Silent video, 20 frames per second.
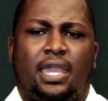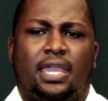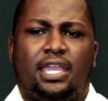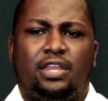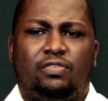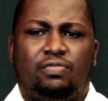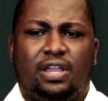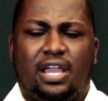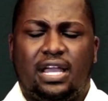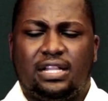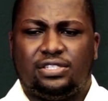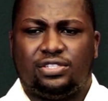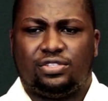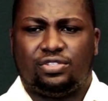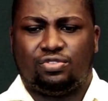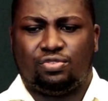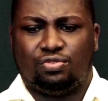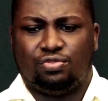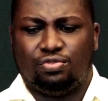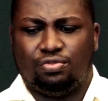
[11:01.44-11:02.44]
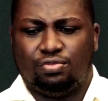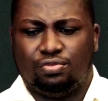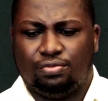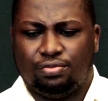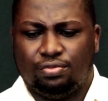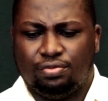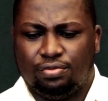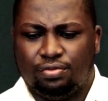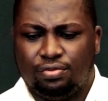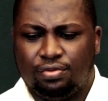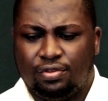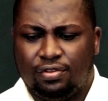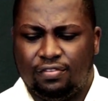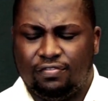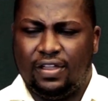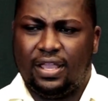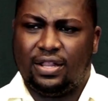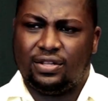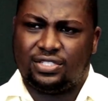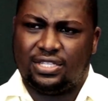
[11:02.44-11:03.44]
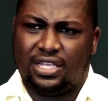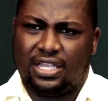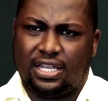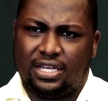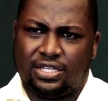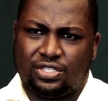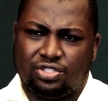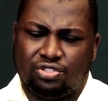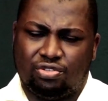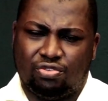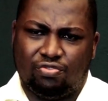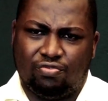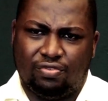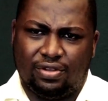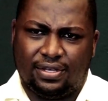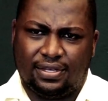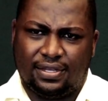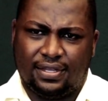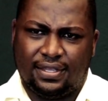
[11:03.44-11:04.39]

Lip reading: In regards to violence against children,